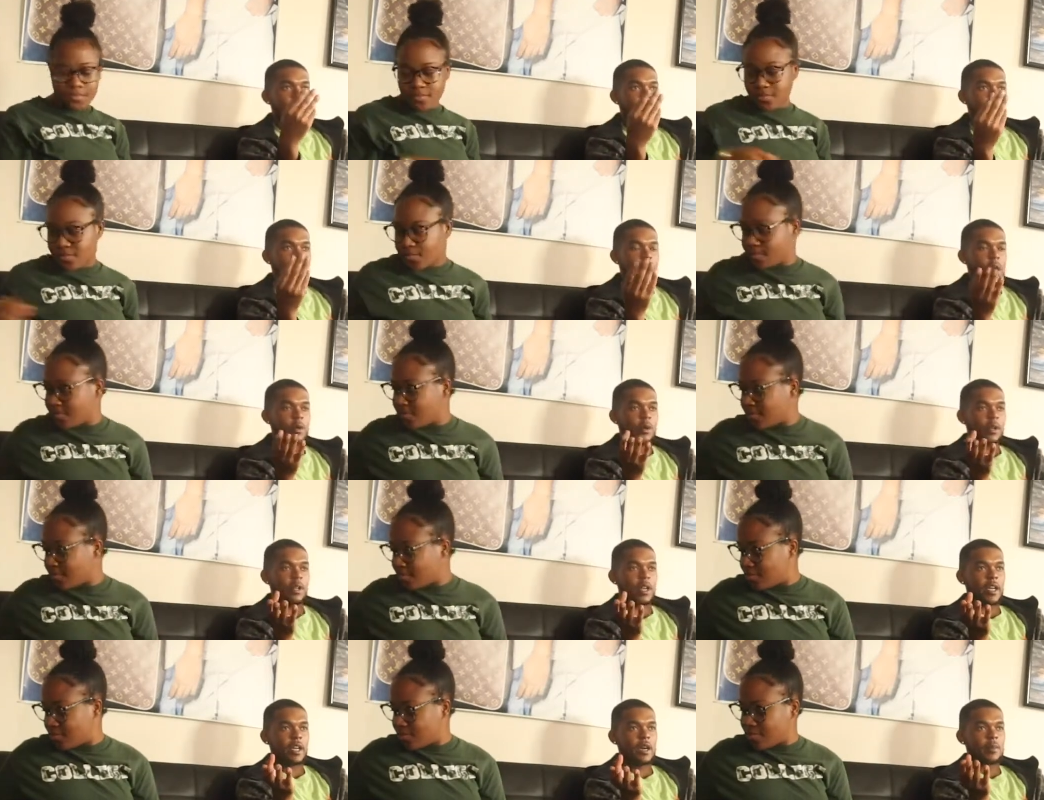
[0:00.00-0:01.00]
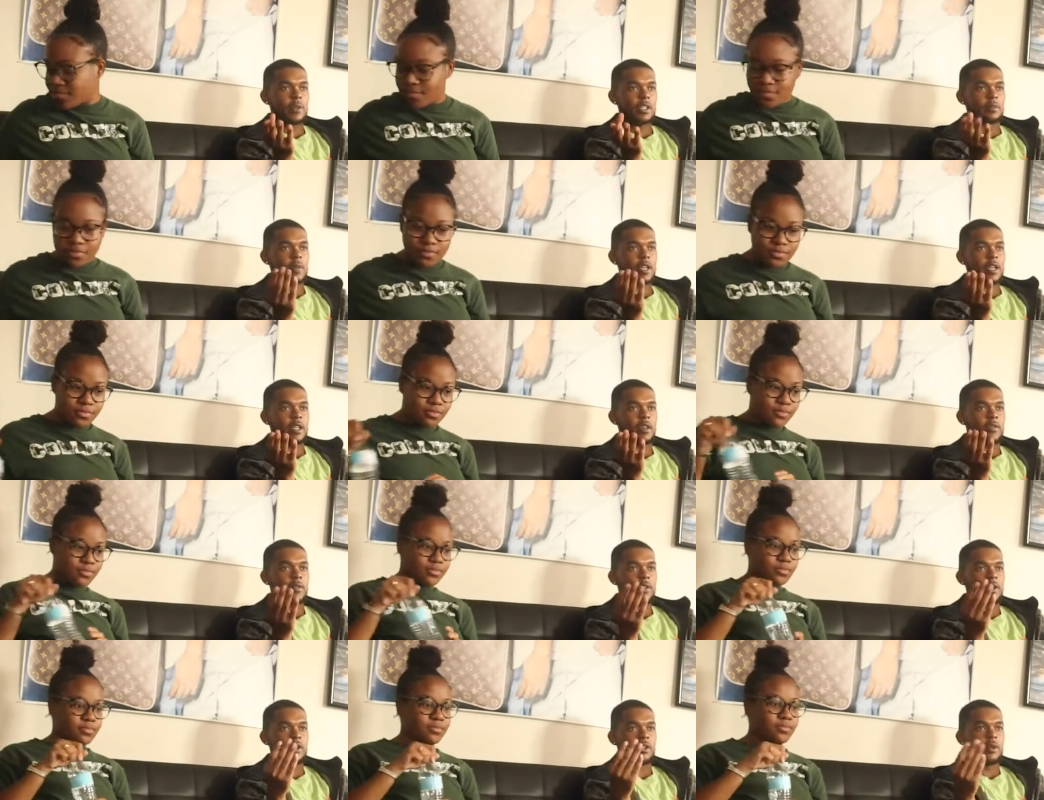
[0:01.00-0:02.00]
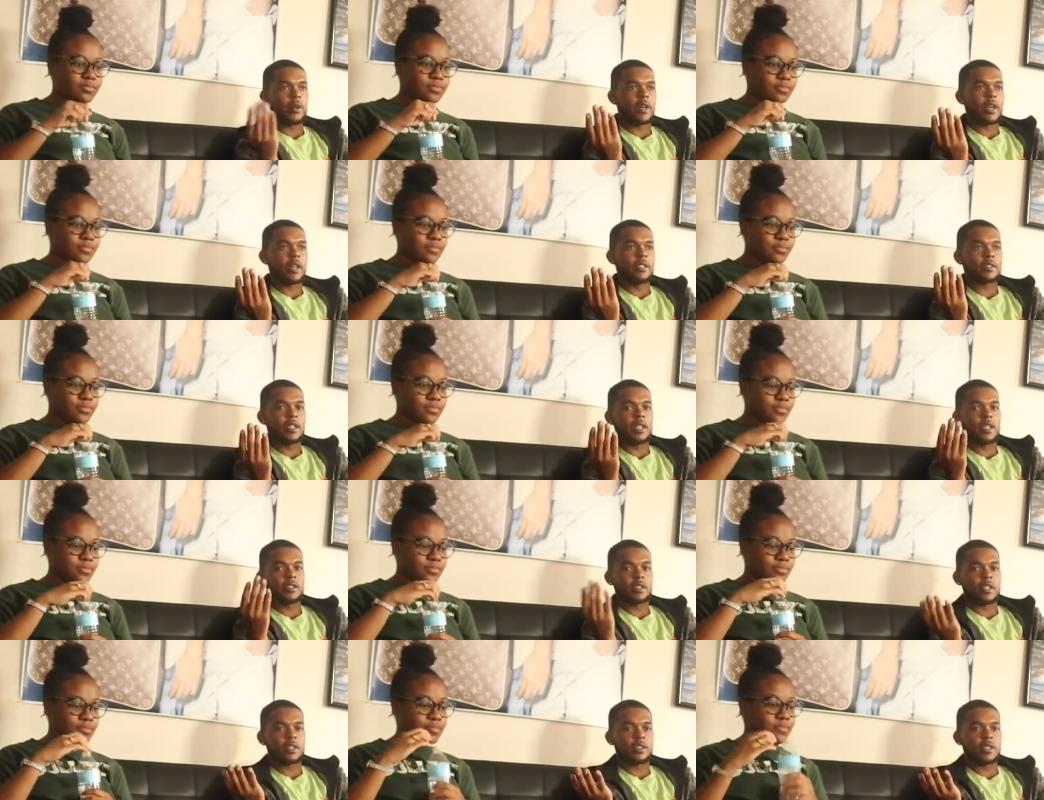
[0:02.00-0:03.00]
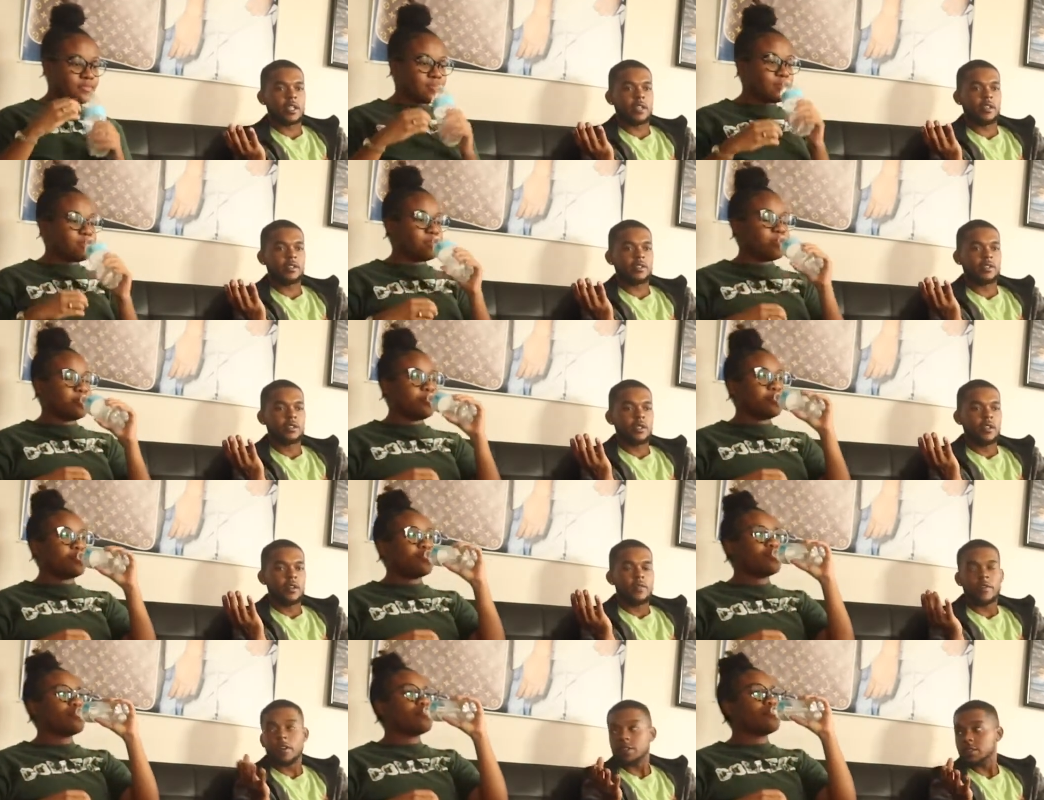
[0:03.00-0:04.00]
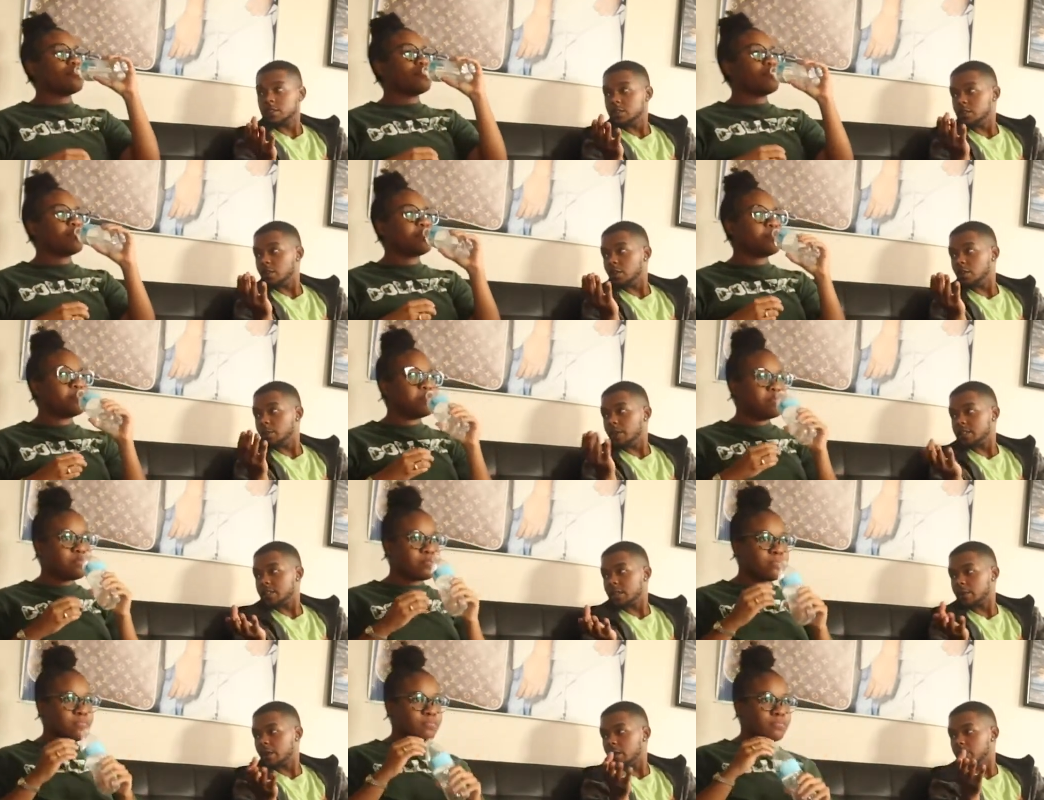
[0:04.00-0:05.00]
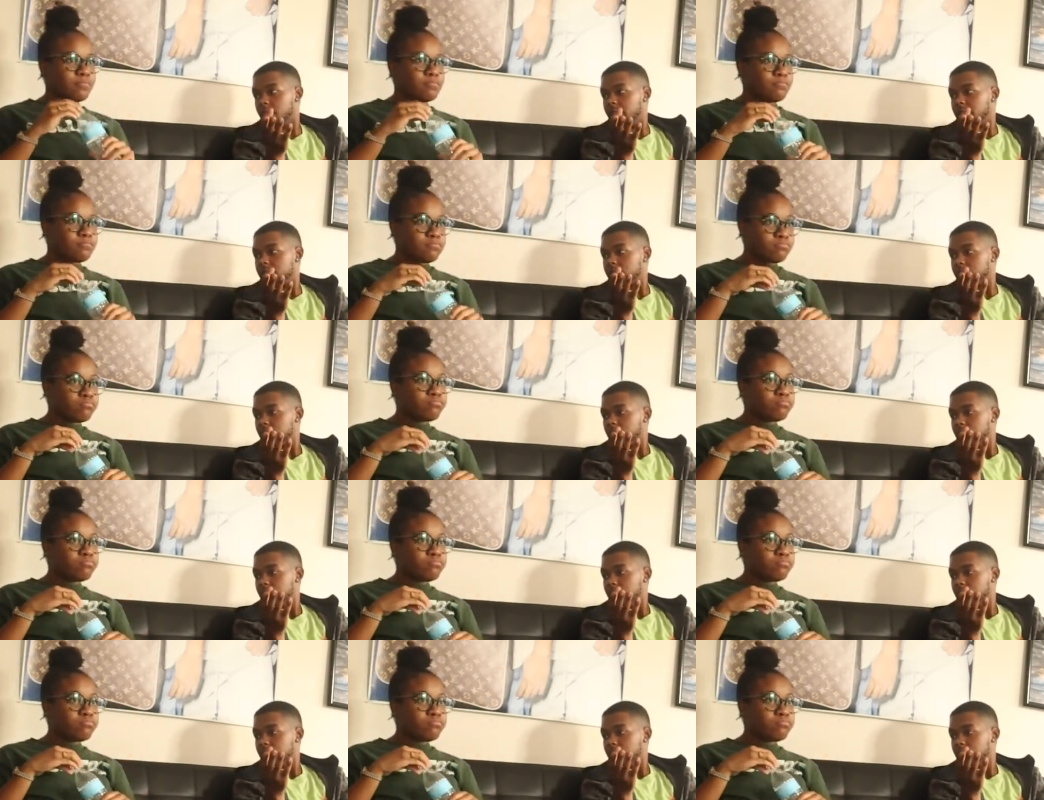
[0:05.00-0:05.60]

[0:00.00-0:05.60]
Speaker 1: Mm-hmm. How are like companies making it for you guys, like as young designers, versus you know the big time companies